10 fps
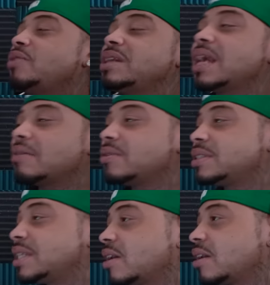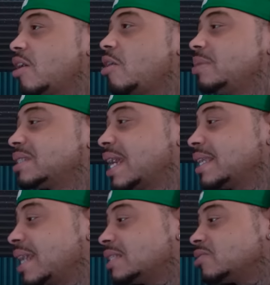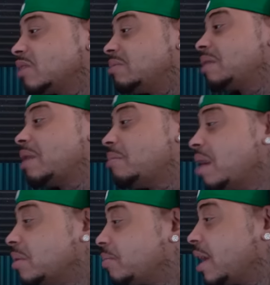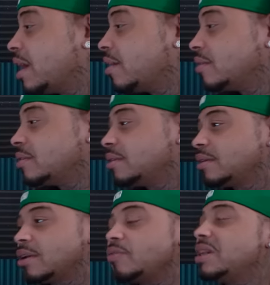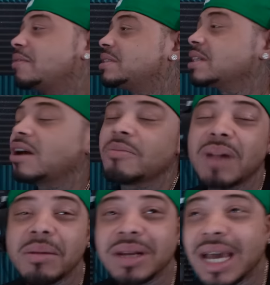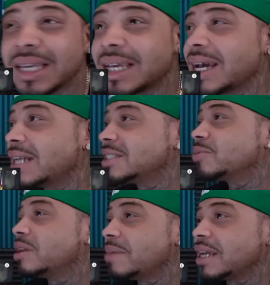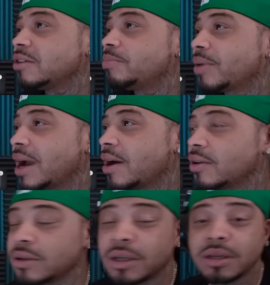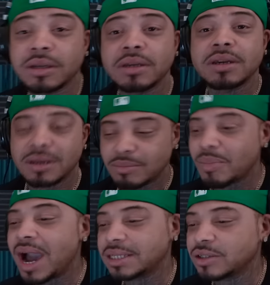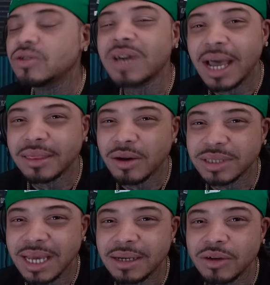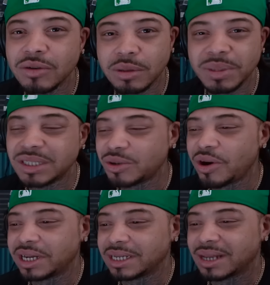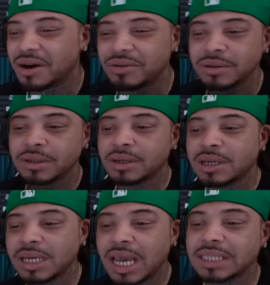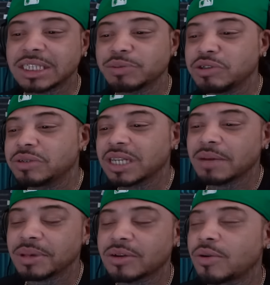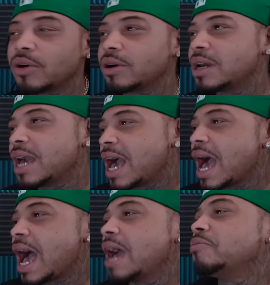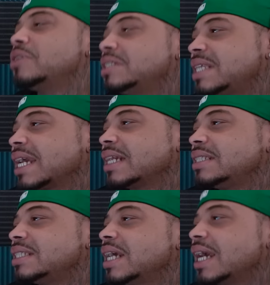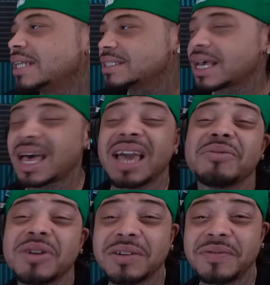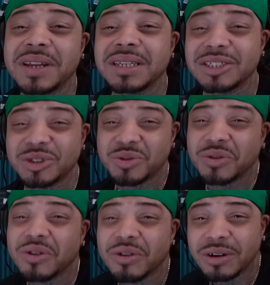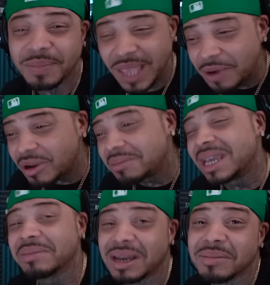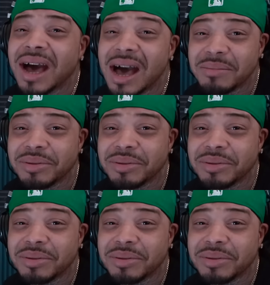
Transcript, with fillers: we never tell our homies like, yeah, I just want to make my mama proud. We never tell our mama like, yeah, I just want to make you proud. Mind you, you got those that do. The majority don't. It's just when you get up in court, I want a second chance. I want to finish school. I want to make my mom